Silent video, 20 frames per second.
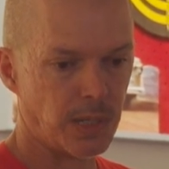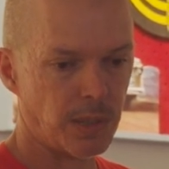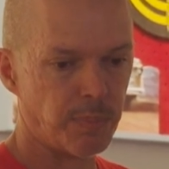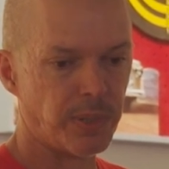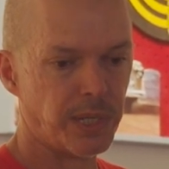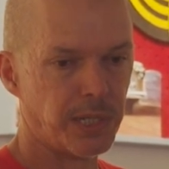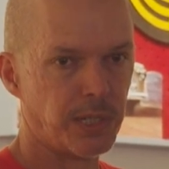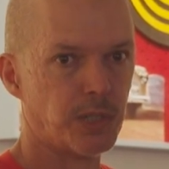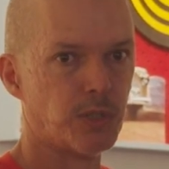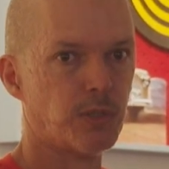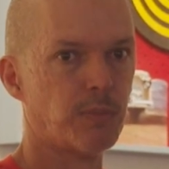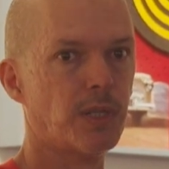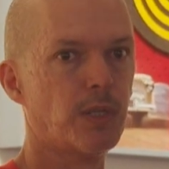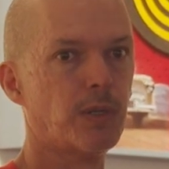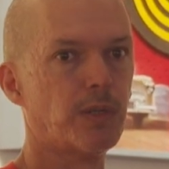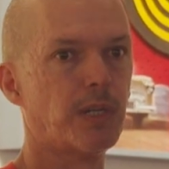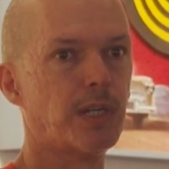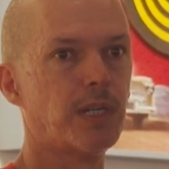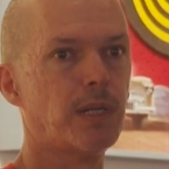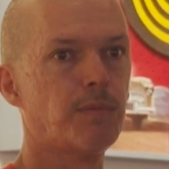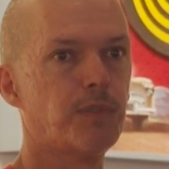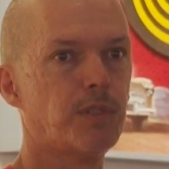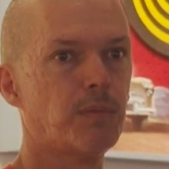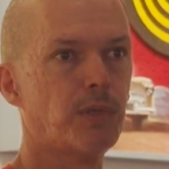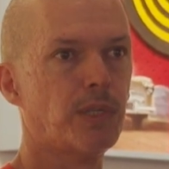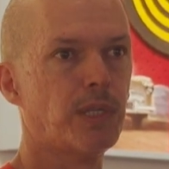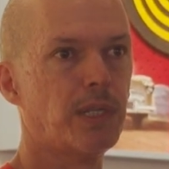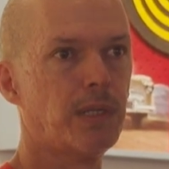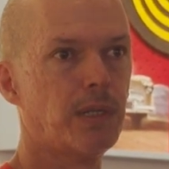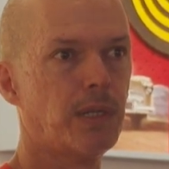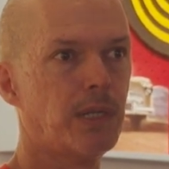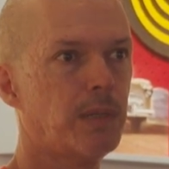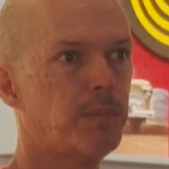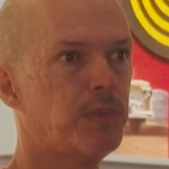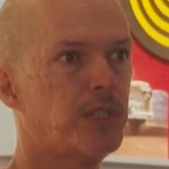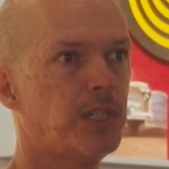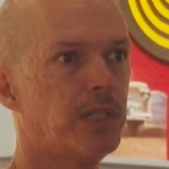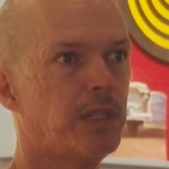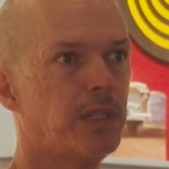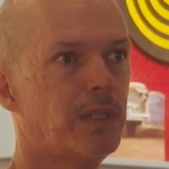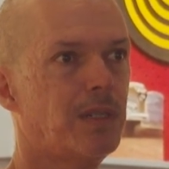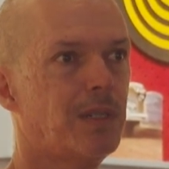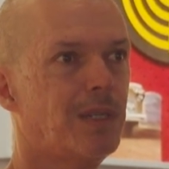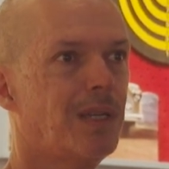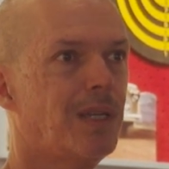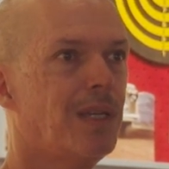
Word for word: a painting should be like a comfortable ar armchair